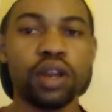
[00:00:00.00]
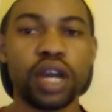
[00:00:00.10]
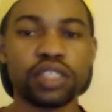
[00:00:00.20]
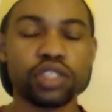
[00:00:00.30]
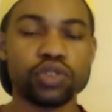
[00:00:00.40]
So
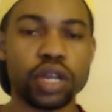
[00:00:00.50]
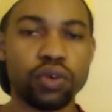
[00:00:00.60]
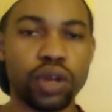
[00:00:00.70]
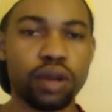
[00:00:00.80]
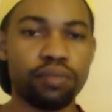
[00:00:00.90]
guys, it's
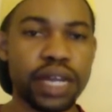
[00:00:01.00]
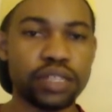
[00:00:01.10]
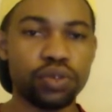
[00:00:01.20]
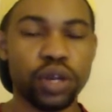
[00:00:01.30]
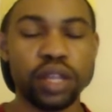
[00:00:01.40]
Rekha. Welcome
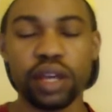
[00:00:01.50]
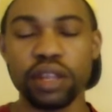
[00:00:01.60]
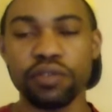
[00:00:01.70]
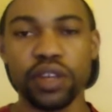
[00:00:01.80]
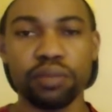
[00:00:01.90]
back to
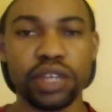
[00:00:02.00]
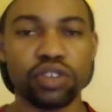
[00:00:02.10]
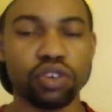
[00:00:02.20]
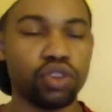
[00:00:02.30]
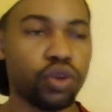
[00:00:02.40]
another video,
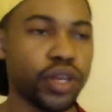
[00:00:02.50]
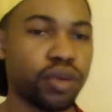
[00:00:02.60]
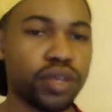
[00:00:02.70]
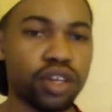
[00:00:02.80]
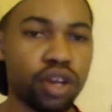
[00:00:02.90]
man. So today we're
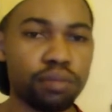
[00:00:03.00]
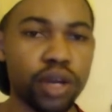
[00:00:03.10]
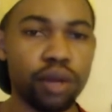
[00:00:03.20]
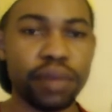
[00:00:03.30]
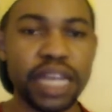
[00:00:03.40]
going to be talking
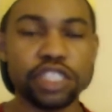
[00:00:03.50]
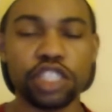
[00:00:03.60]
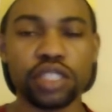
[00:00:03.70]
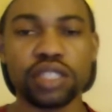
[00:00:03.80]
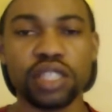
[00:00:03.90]
about
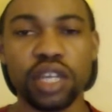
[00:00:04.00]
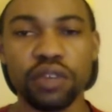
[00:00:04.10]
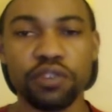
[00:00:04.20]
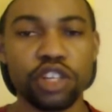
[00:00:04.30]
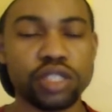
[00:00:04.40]
Manchester
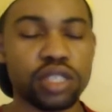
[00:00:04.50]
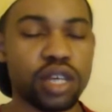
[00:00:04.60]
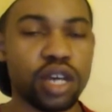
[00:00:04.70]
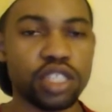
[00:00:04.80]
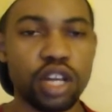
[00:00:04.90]
City
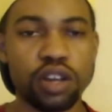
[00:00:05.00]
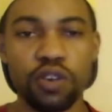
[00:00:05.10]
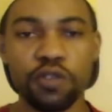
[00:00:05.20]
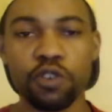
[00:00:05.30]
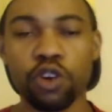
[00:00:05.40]
versus
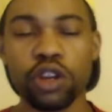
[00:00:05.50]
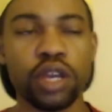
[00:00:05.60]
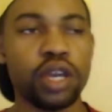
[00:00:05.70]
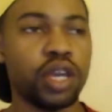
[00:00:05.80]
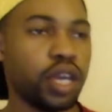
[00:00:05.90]
Schalke
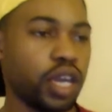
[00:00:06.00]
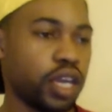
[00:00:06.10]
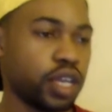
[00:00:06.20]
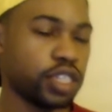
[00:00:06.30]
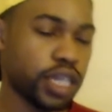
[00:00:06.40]
04
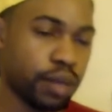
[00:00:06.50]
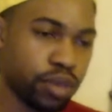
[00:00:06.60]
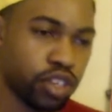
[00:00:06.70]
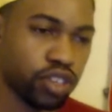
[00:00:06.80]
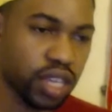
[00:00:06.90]
in the
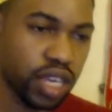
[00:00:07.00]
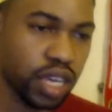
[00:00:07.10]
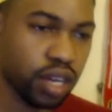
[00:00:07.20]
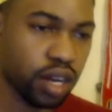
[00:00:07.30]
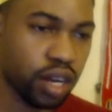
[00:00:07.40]
Champions
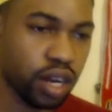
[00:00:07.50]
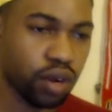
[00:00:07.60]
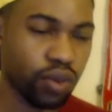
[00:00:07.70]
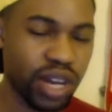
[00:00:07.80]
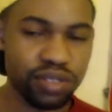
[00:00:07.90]
League,
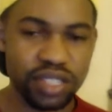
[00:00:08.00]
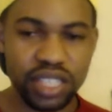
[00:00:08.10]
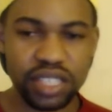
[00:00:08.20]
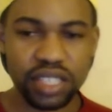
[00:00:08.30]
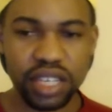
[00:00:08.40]
round
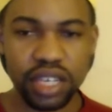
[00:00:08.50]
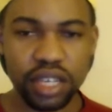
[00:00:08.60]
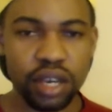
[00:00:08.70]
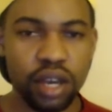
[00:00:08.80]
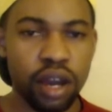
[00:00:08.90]
16,